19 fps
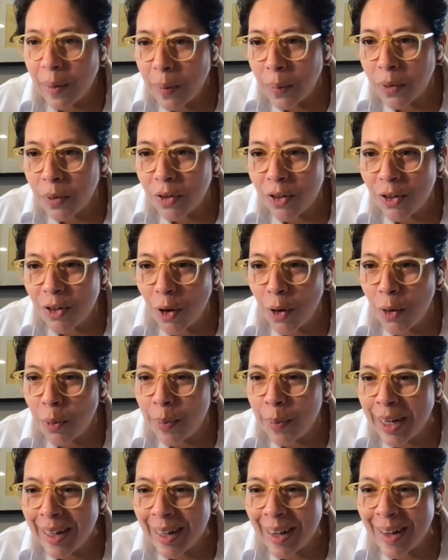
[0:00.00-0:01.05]
Oh, so
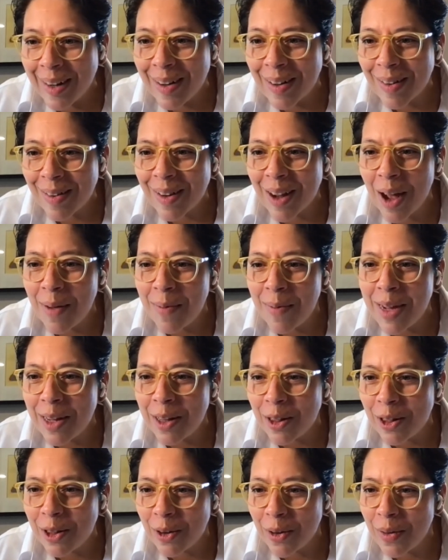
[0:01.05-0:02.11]
many ideas
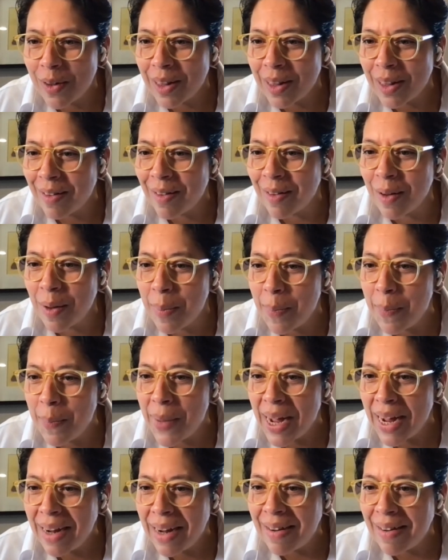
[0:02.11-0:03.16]
coming through. This is
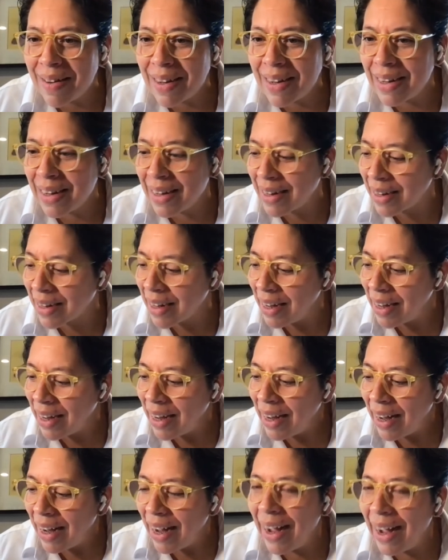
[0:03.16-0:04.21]
amazing.
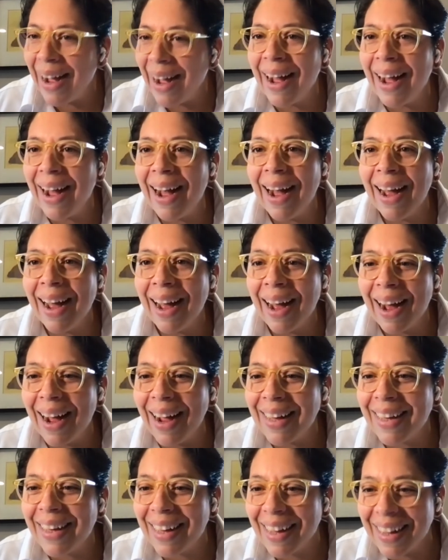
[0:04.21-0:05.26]
Uh,
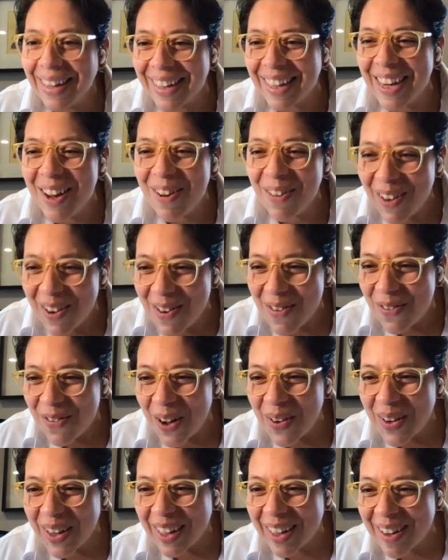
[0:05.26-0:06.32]
I can't even
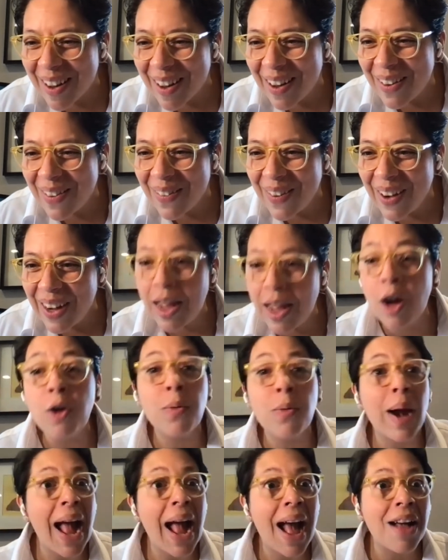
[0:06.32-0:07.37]
focus on one. A
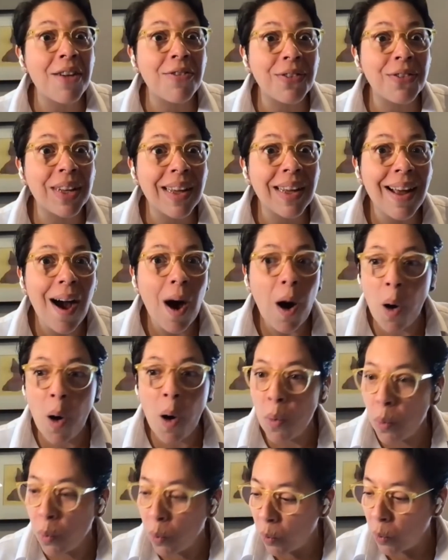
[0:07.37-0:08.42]
raft.
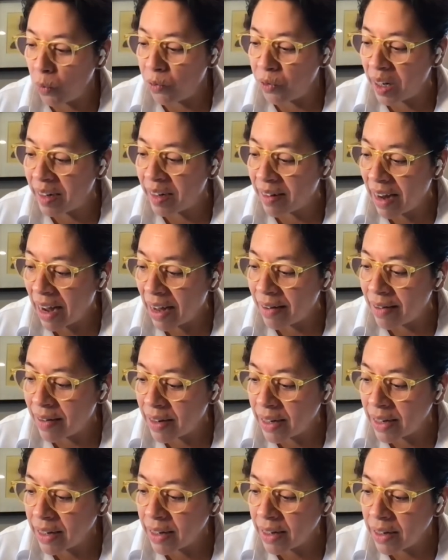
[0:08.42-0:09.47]
Oh,
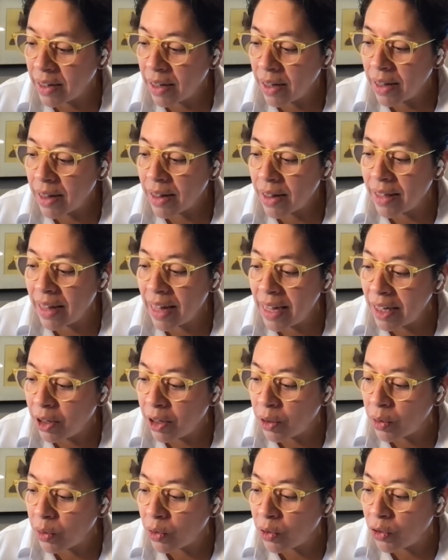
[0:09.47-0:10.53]
fantastic.
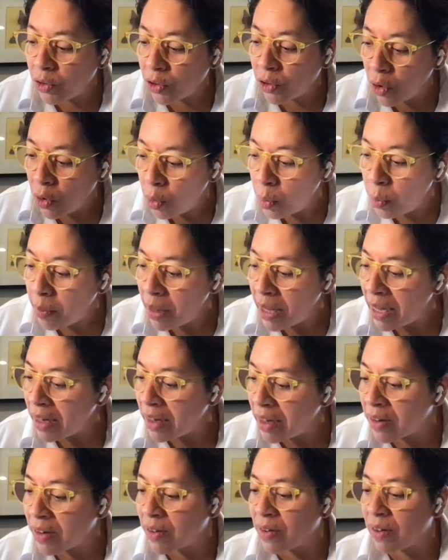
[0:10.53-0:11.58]
Thank you so
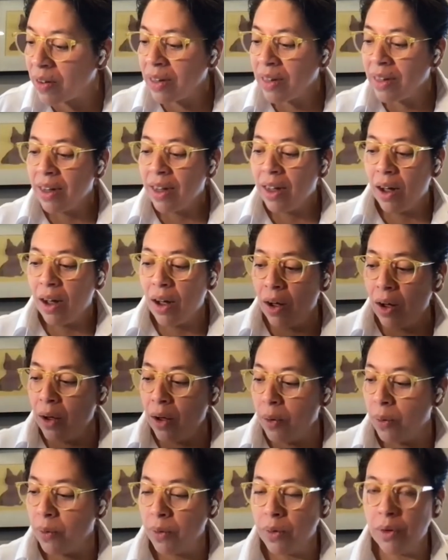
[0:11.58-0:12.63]
much.
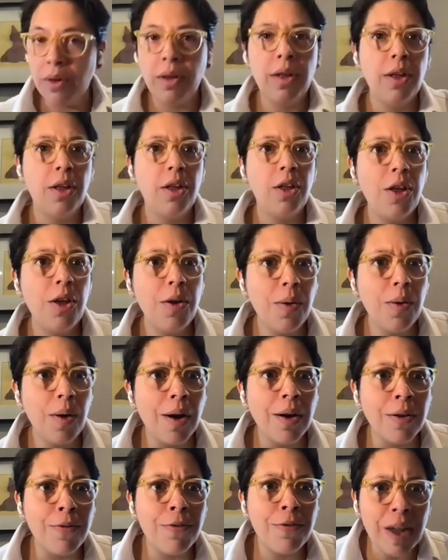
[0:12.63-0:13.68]
Oh, you
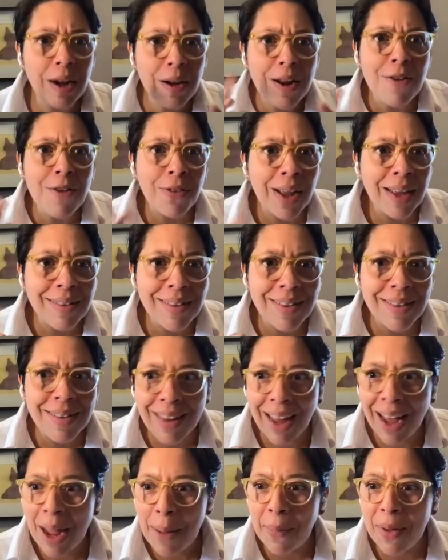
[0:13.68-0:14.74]
are very fast at
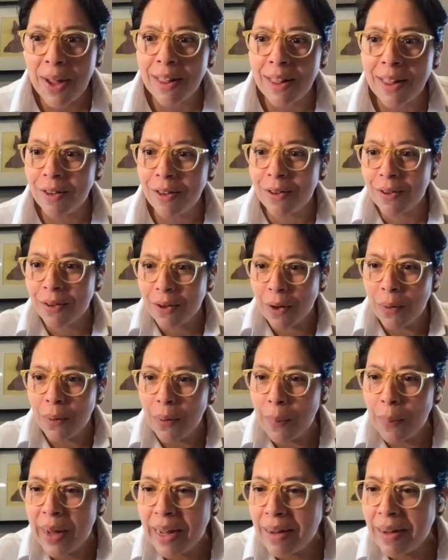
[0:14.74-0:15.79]
typing. That's
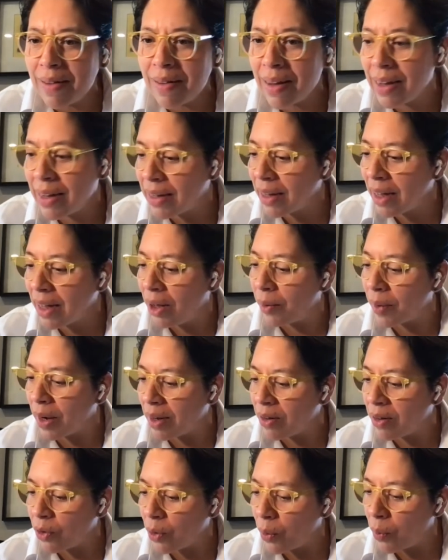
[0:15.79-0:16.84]
so amazing. All
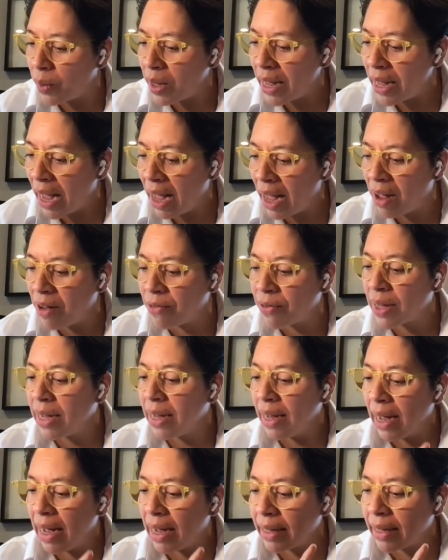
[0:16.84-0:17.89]
right, so we have
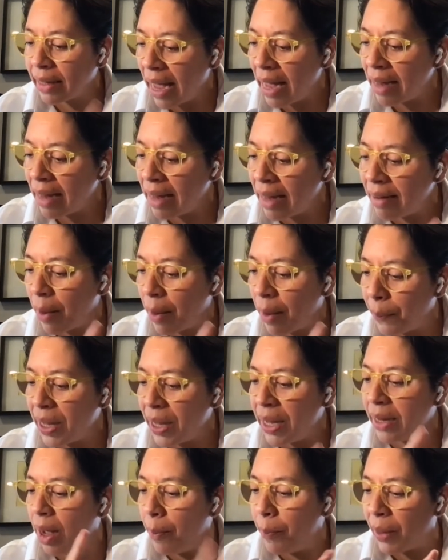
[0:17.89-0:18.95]
a cat, a
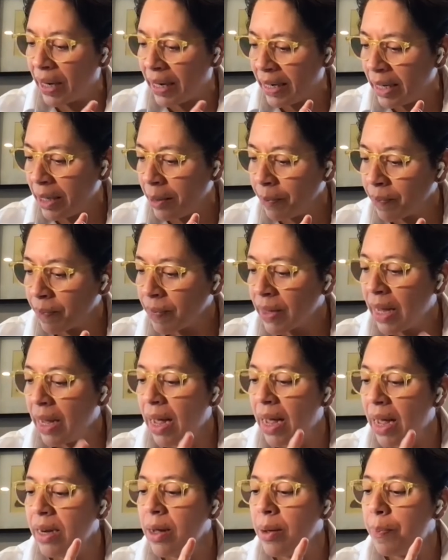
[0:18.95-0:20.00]
pig, a bunny,
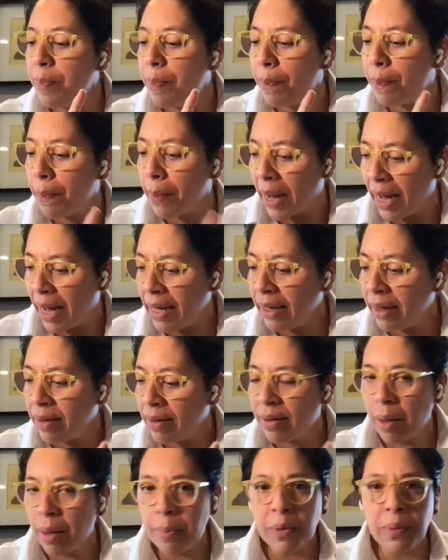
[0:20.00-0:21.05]
and a bike, a
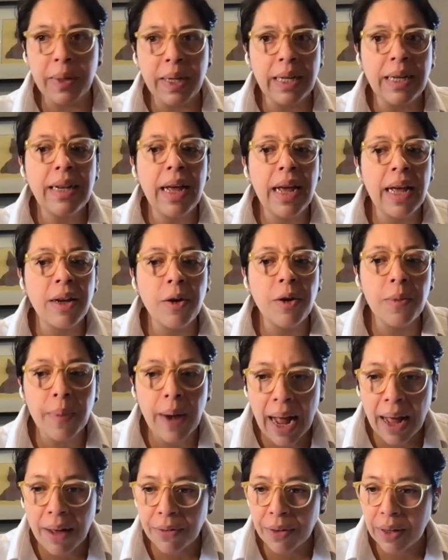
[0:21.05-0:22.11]
submarine, and a
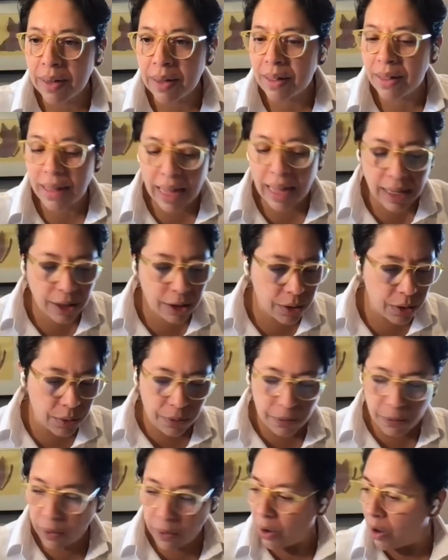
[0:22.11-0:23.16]
raft. Thank you
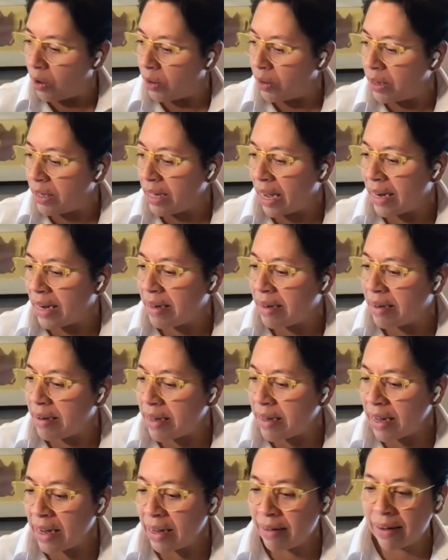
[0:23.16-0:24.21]
for all the
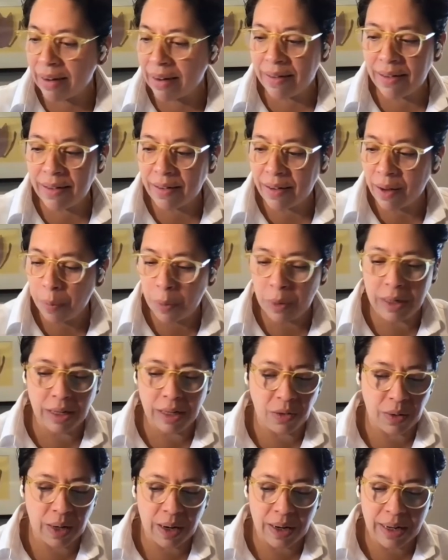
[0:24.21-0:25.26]
ideas. I see someone
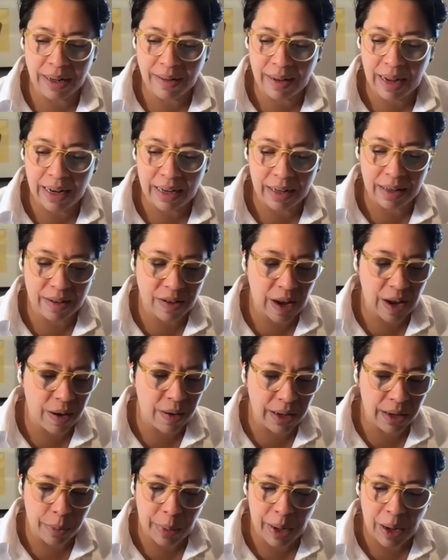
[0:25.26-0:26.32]
is very excited
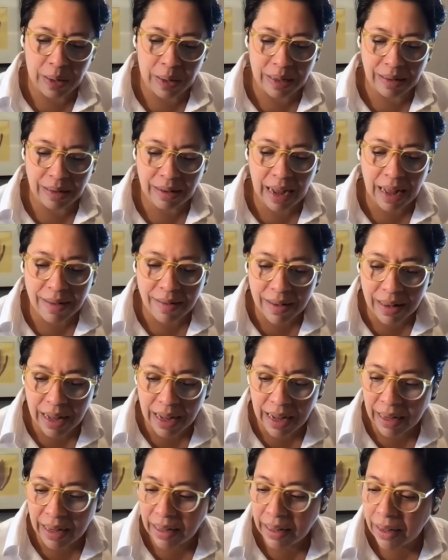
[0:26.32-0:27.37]
sharing about a
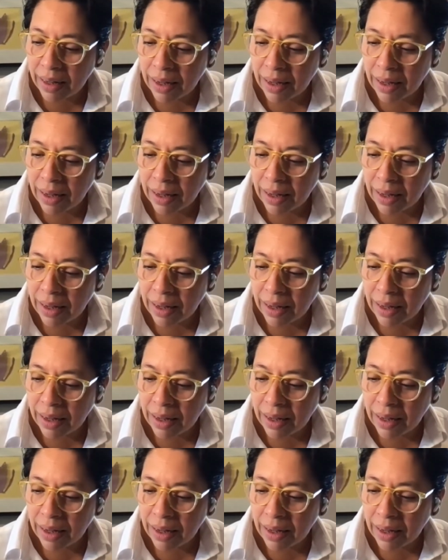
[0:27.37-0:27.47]
Tesla.